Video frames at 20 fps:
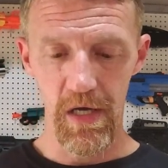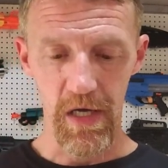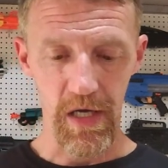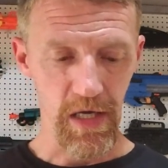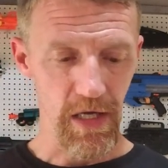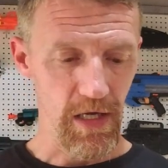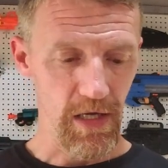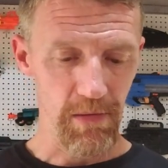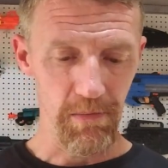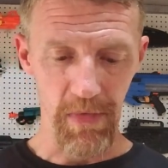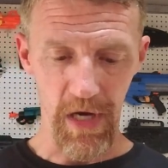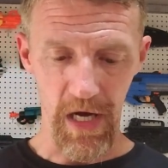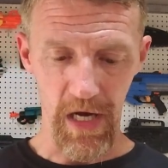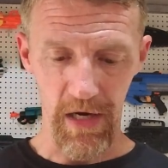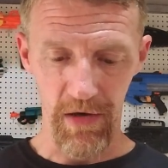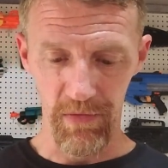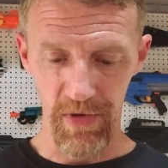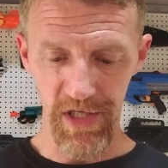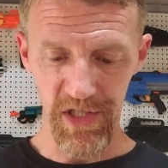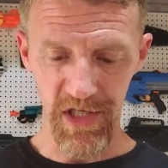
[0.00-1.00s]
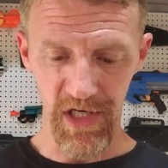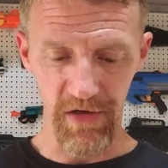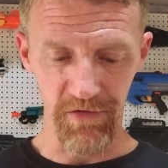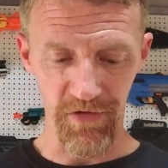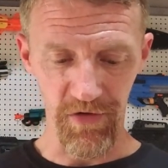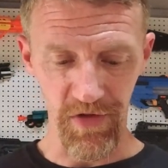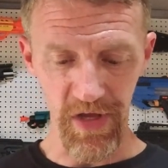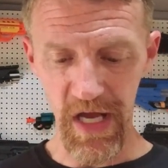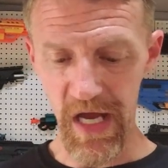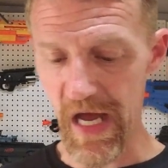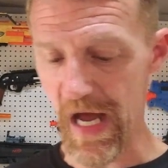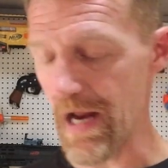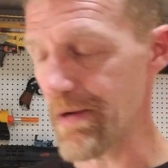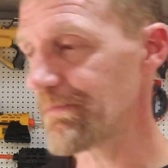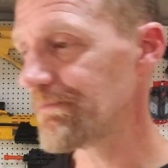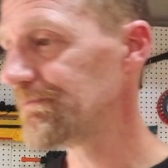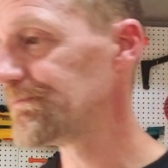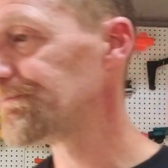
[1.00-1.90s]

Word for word: And my reasoning for that